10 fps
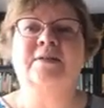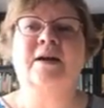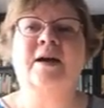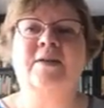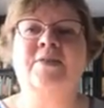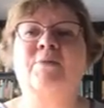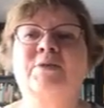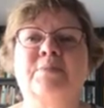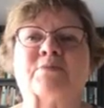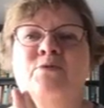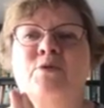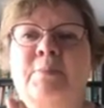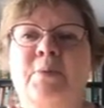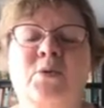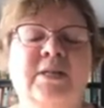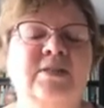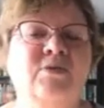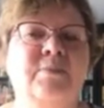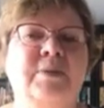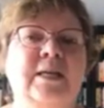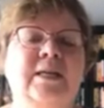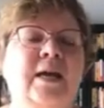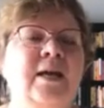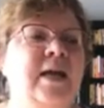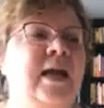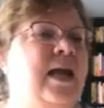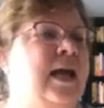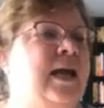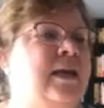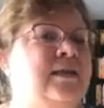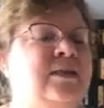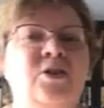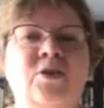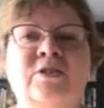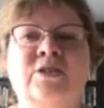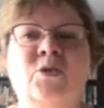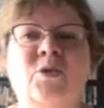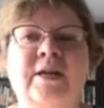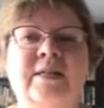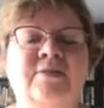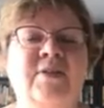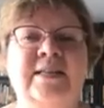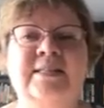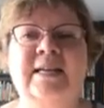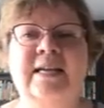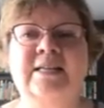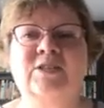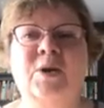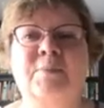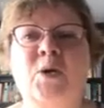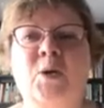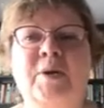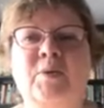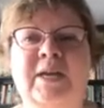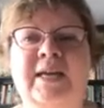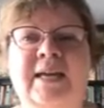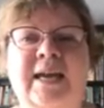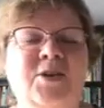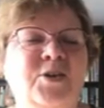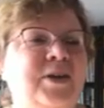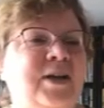that was a free bonus from Linda. And her story is fascinating. So I'm hoping we can get her to